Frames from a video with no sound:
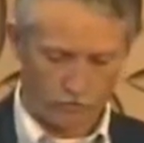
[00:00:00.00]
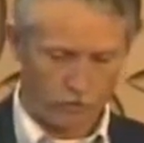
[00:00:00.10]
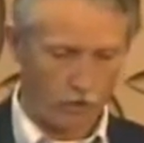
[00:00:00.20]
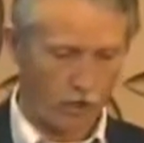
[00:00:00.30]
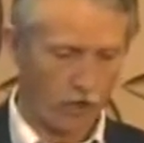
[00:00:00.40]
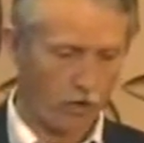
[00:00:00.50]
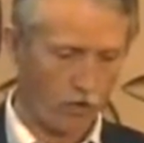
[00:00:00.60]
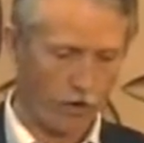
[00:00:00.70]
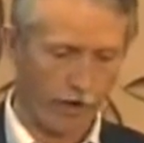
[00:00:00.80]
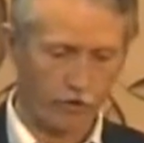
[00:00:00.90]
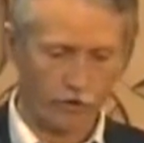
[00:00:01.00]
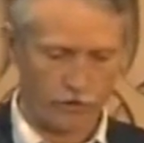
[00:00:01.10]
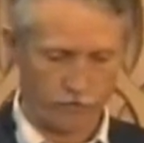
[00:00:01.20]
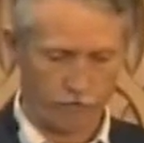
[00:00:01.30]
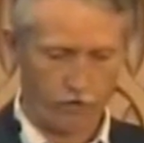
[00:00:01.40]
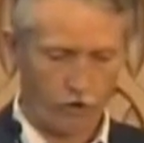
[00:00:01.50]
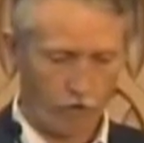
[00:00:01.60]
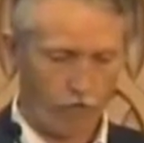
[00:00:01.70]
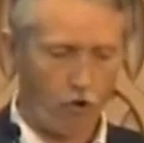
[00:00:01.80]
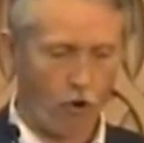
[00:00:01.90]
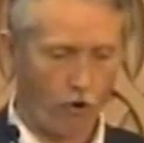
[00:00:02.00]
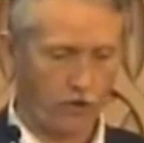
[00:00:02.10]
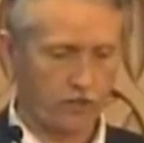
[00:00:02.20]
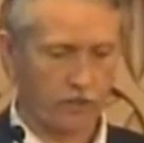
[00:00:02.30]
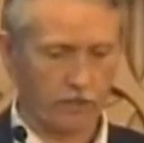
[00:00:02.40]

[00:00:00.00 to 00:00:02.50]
of car or acres of forest.